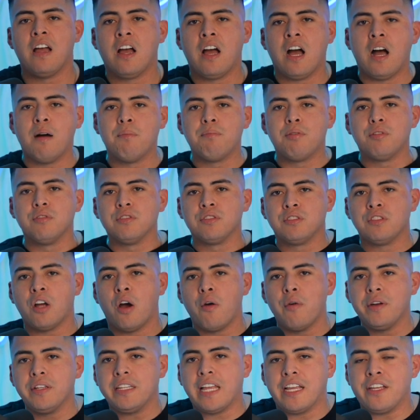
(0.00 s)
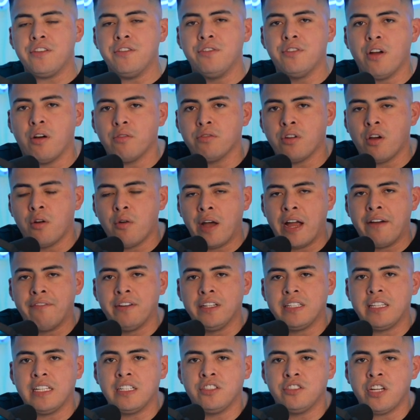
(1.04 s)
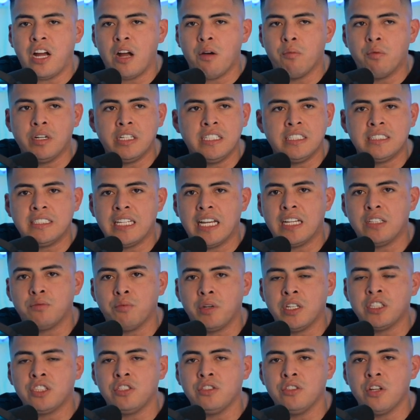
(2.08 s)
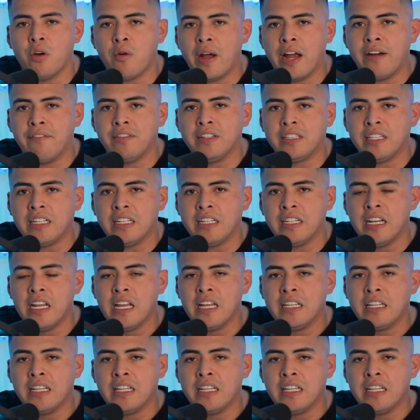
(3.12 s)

Humble is knowing that you don't know everything. John Wooden says, once you know everything,